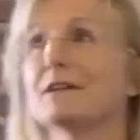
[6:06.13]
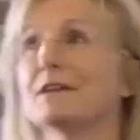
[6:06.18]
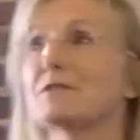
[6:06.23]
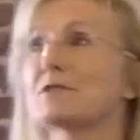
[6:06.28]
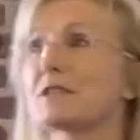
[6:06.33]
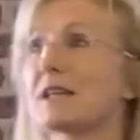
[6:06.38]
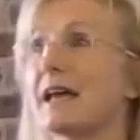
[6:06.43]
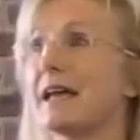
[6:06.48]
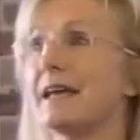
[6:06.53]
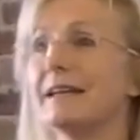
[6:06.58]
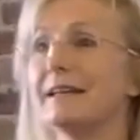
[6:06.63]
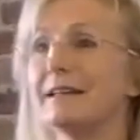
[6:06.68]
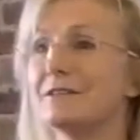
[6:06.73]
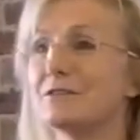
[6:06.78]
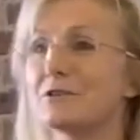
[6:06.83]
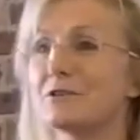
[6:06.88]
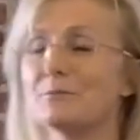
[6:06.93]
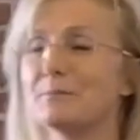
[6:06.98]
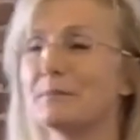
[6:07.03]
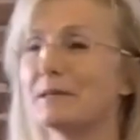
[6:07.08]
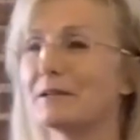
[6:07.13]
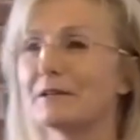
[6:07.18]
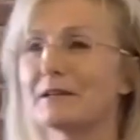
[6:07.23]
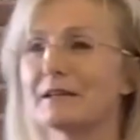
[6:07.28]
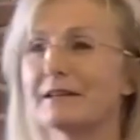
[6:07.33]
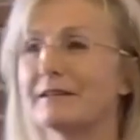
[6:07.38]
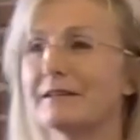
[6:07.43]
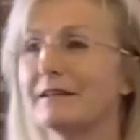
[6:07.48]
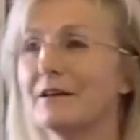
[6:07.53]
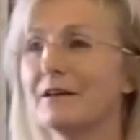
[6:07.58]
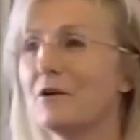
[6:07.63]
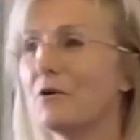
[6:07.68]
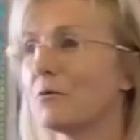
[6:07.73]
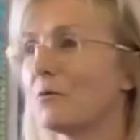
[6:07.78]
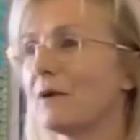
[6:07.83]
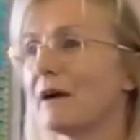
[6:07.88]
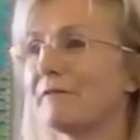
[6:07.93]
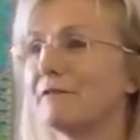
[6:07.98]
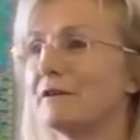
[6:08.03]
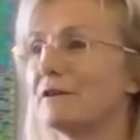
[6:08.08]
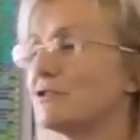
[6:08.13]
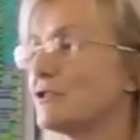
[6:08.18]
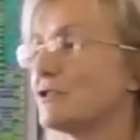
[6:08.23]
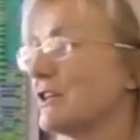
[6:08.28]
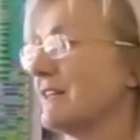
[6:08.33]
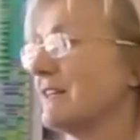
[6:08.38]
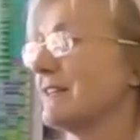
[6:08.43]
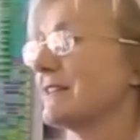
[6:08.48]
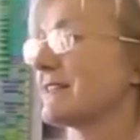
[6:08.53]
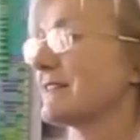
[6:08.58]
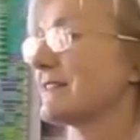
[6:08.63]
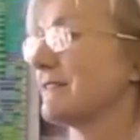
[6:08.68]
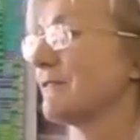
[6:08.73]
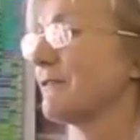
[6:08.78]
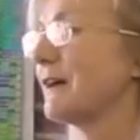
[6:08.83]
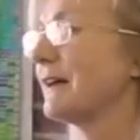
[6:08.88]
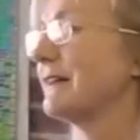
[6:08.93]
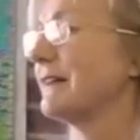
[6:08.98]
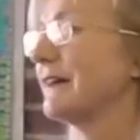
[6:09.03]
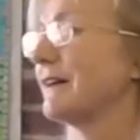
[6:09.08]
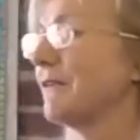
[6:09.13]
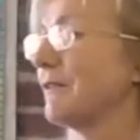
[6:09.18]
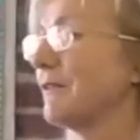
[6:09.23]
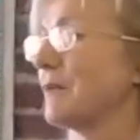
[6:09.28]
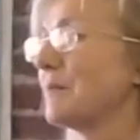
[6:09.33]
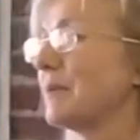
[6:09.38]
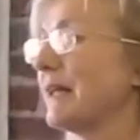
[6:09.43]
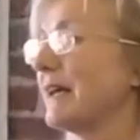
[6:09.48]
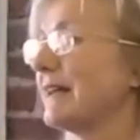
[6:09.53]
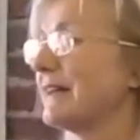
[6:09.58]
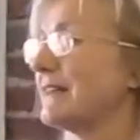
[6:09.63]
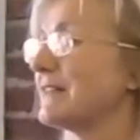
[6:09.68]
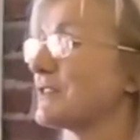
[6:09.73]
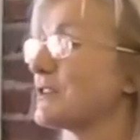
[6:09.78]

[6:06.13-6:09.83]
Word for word: there's 82 million refugees right now on the planet.